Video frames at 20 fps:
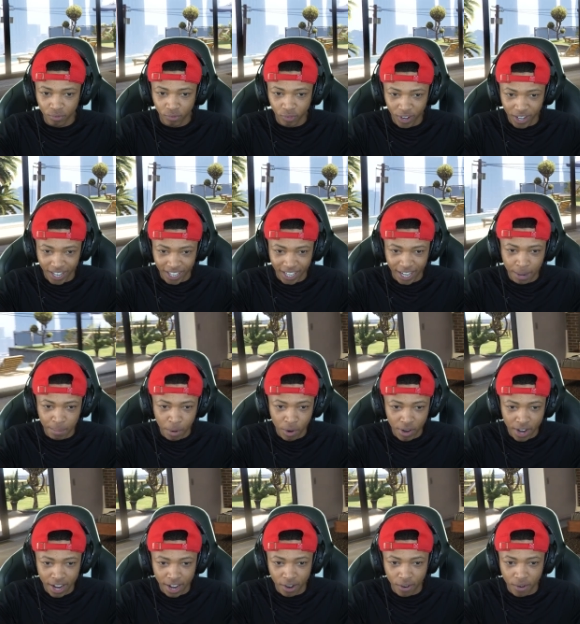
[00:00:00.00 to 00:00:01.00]
Franklin, come
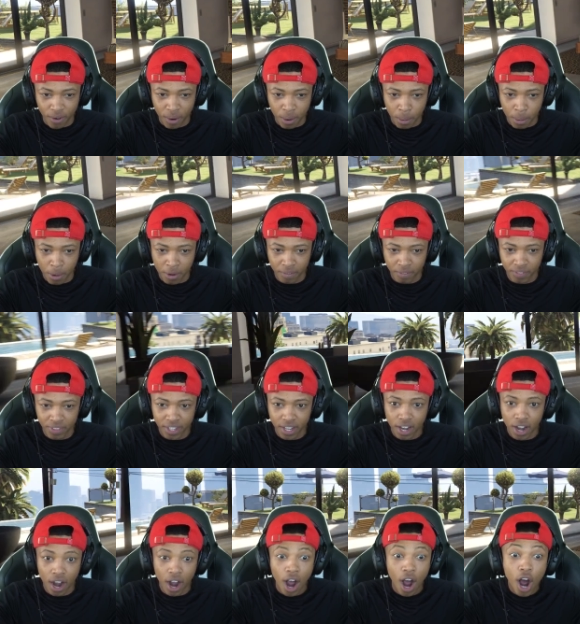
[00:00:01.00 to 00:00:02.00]
on out.
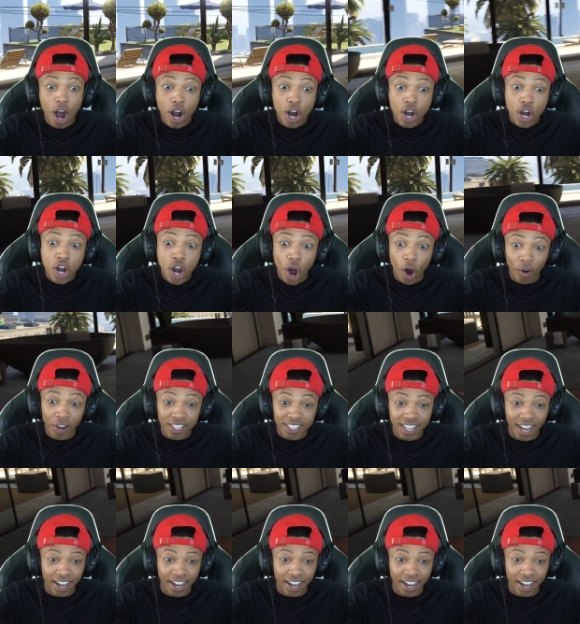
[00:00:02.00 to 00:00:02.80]
No, he's